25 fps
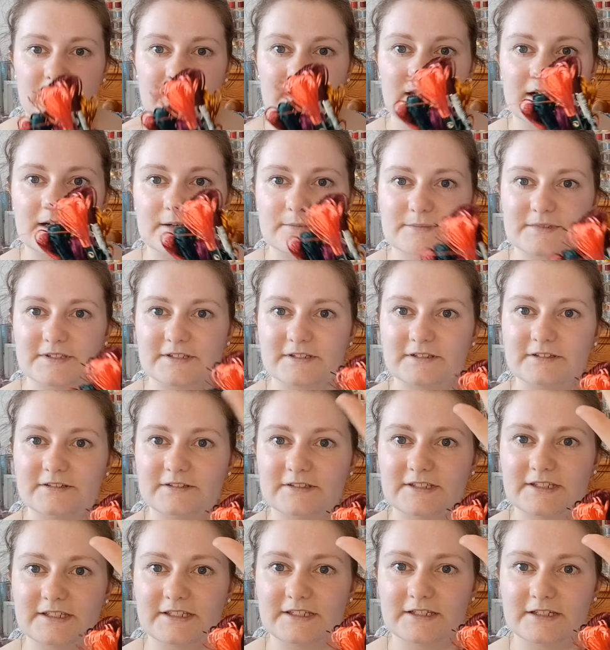
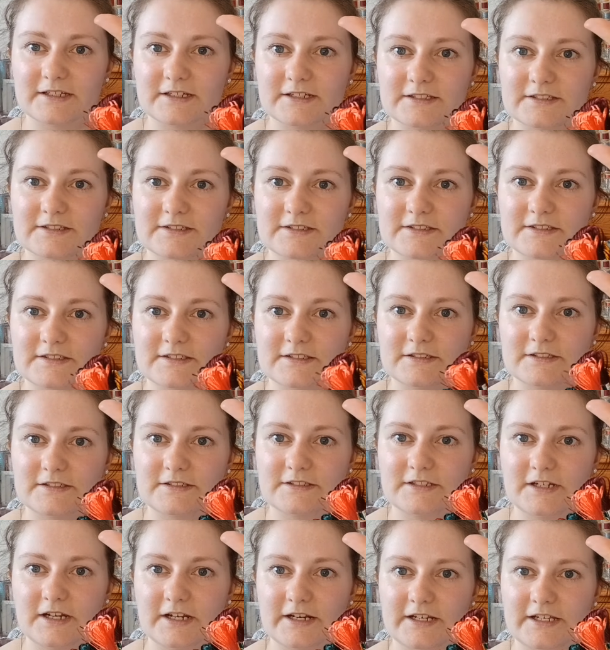Absolutely
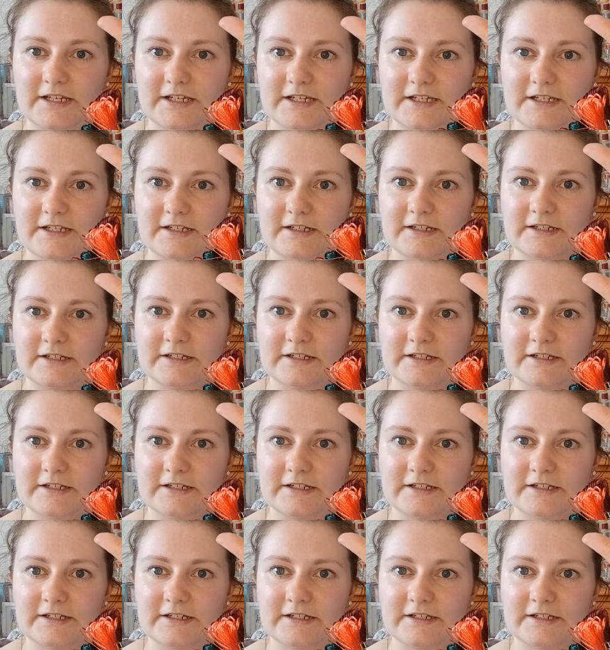stunning.